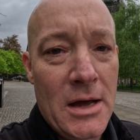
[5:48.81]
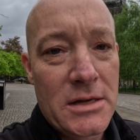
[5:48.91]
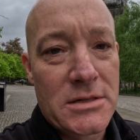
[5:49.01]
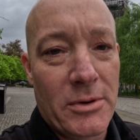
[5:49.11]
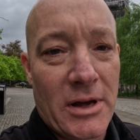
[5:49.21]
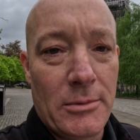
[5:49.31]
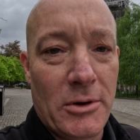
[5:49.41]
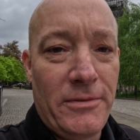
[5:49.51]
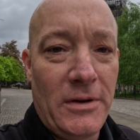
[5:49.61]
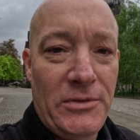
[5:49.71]
So we got
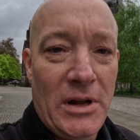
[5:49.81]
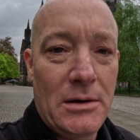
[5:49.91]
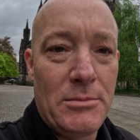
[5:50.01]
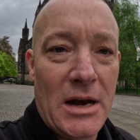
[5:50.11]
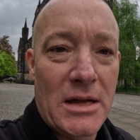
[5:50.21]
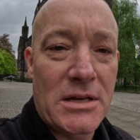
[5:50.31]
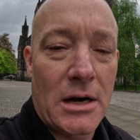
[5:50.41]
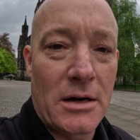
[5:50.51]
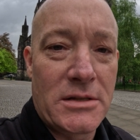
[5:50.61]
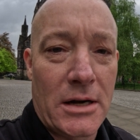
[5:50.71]
about 15 minutes. I'm
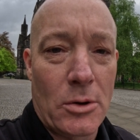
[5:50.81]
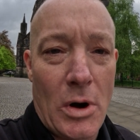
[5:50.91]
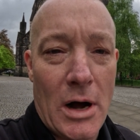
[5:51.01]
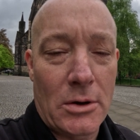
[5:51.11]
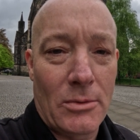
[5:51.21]
gonna take a walk